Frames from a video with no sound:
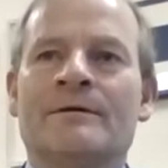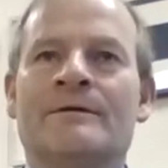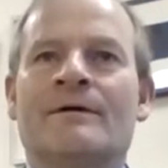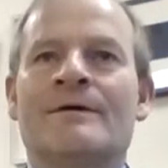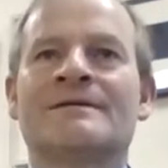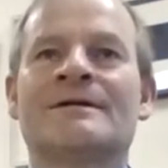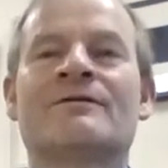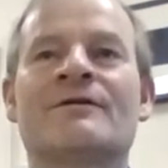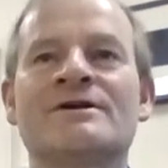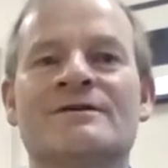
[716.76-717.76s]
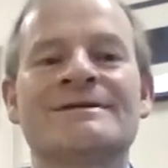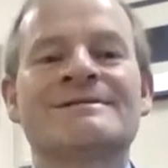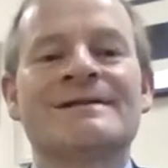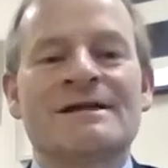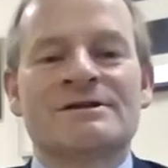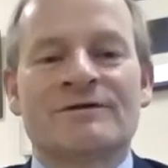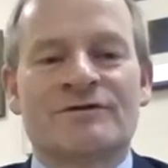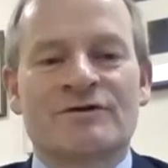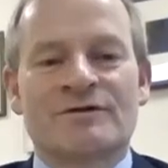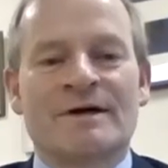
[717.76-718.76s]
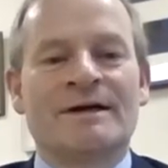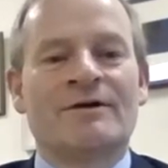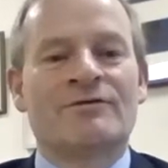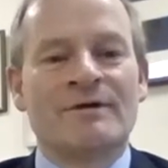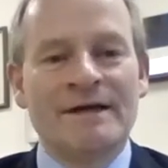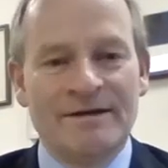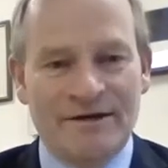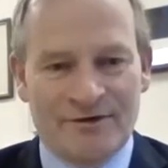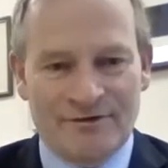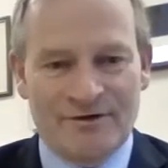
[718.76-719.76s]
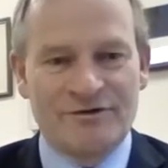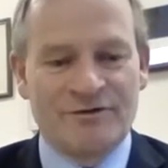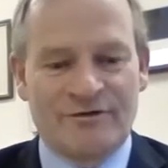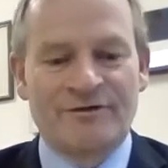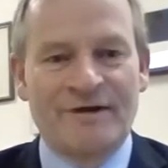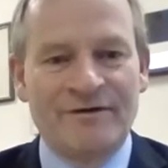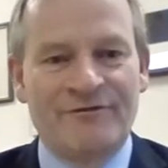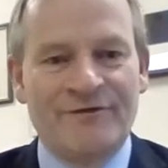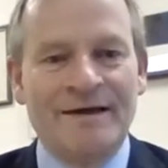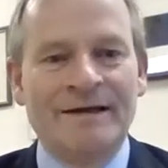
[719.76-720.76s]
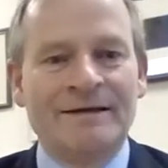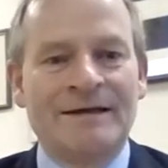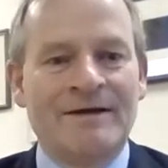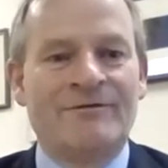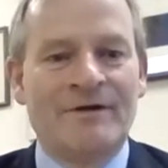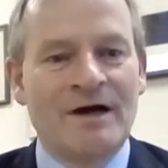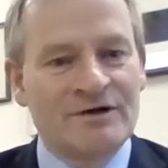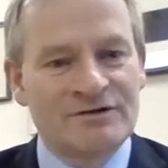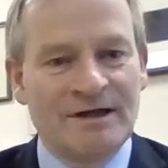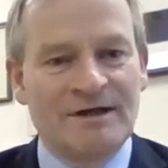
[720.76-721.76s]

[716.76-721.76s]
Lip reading: there is a greater incentive to try and agree the other issues, because they feel they've locked in